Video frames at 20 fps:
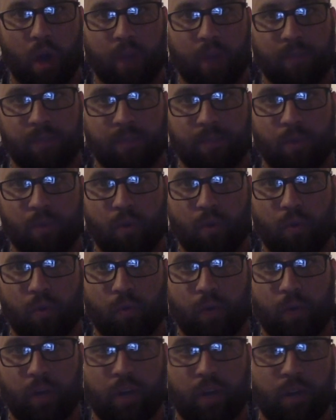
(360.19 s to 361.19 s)
Smoke
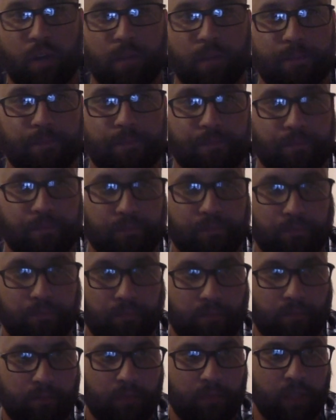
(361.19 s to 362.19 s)
Reel.
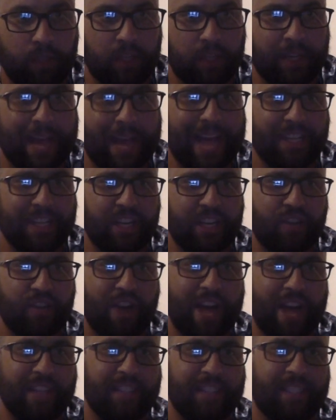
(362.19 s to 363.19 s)
Cashian
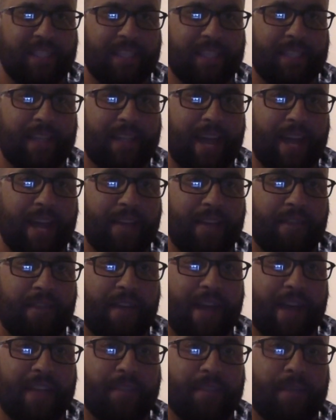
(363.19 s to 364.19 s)
rod, 6'9",
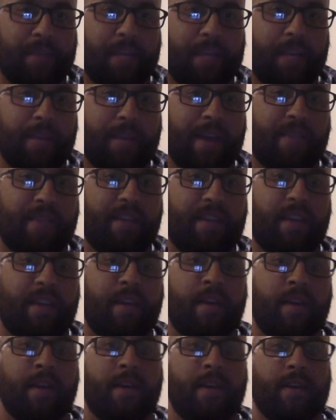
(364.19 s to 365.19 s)
fast, medium, heavy.
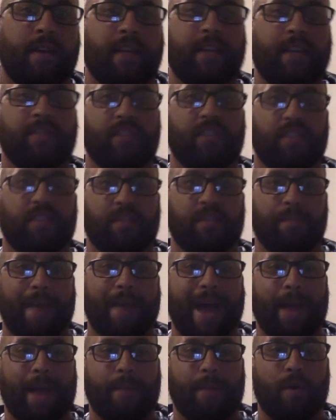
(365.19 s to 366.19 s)
Gives you some
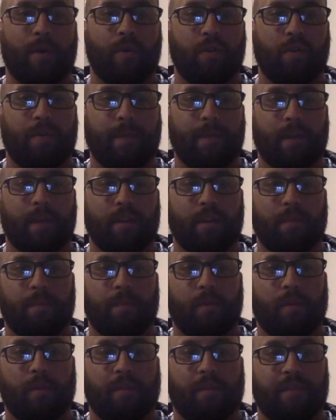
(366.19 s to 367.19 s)
backbone to be able to
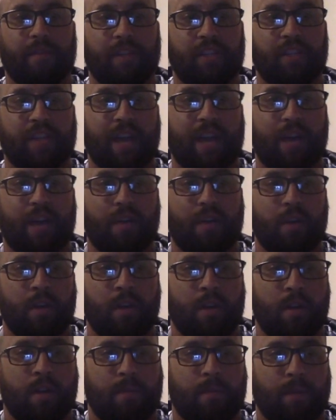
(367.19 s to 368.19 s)
pull the fish out,
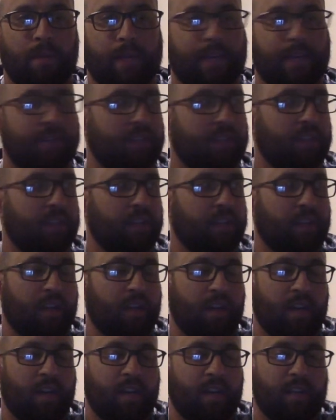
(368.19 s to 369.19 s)
but gives you
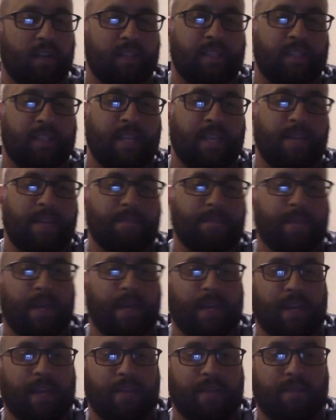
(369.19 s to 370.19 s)
a tip that
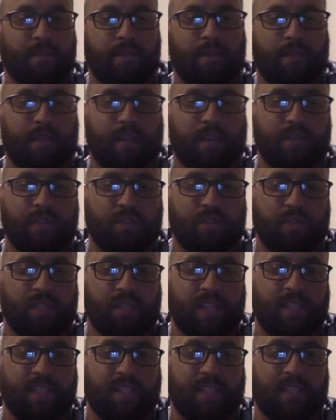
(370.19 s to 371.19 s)
gives you
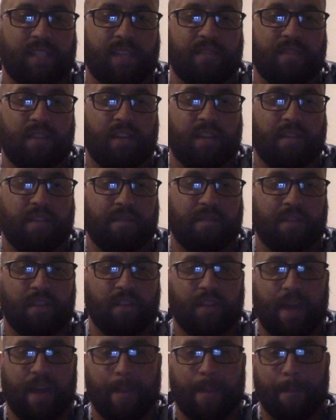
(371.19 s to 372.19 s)
sensitivity to feel
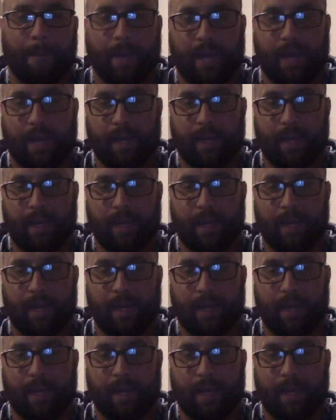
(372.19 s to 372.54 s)
that bite.